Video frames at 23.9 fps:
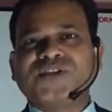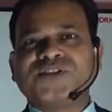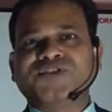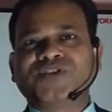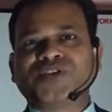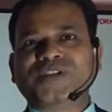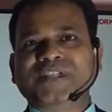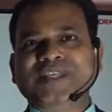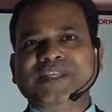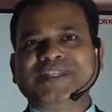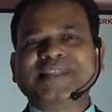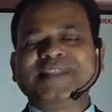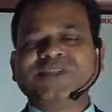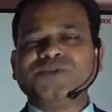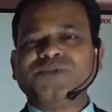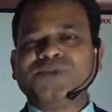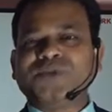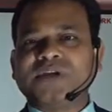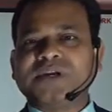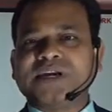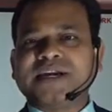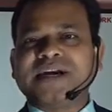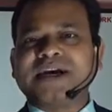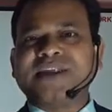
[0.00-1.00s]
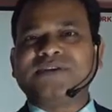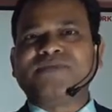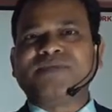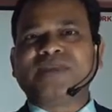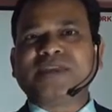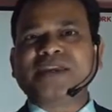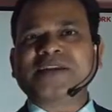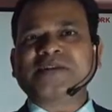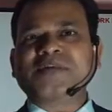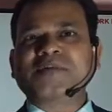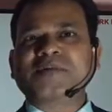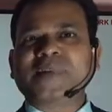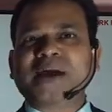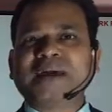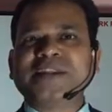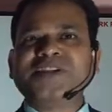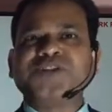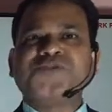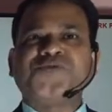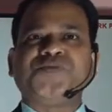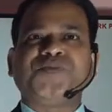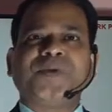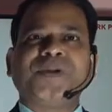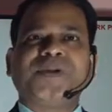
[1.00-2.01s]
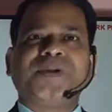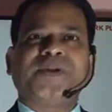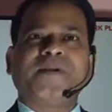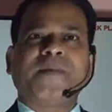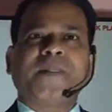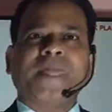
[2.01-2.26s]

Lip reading: So this is conflict management.